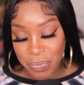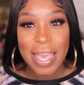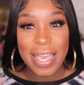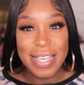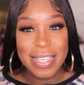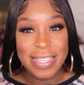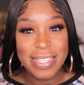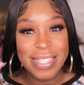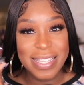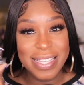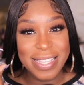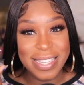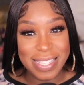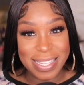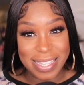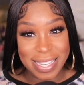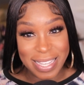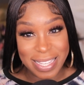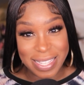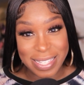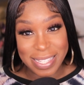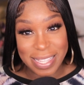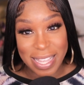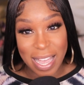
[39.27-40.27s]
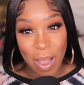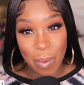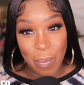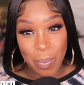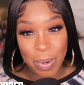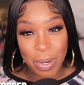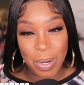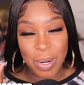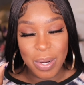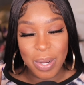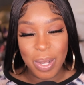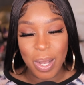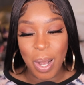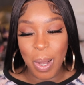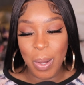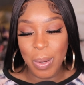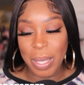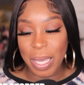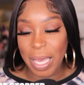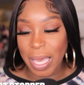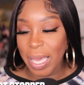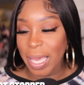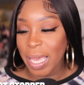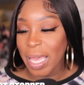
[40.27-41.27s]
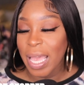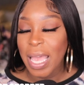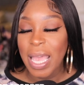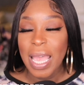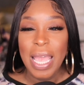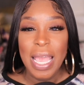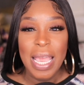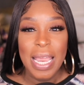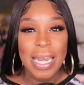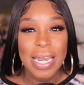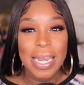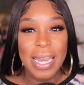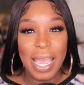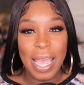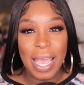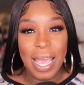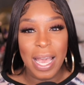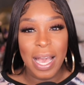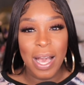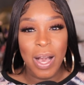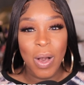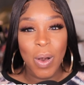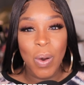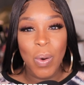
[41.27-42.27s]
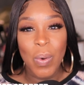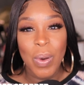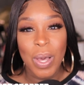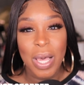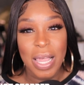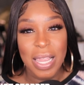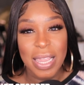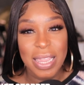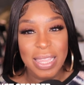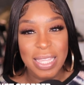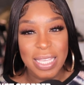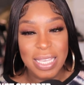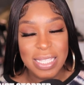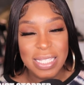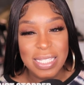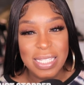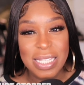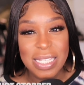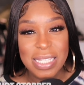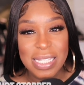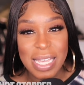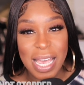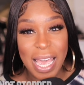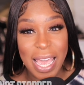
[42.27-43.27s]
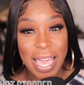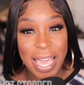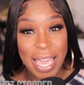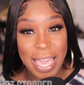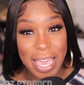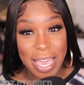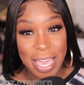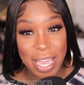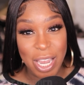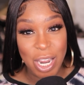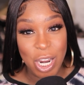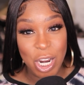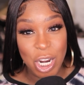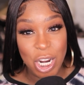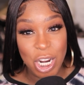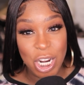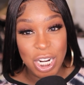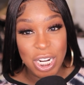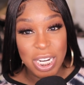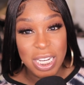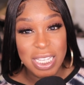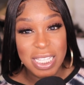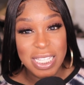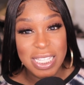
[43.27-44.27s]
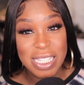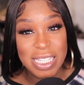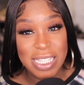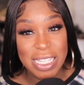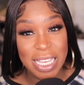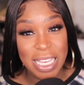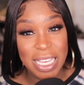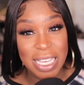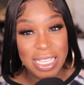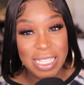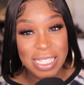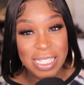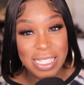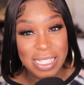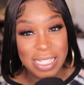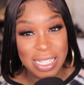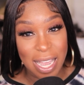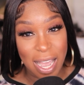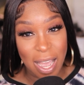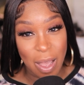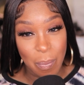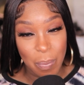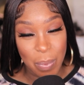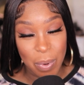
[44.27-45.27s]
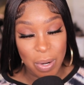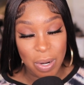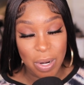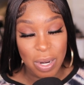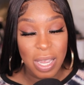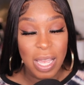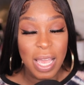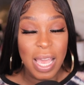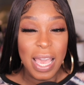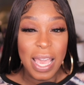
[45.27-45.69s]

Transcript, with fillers: It's this sink stopper. Okay, now this is a hair sink stopper.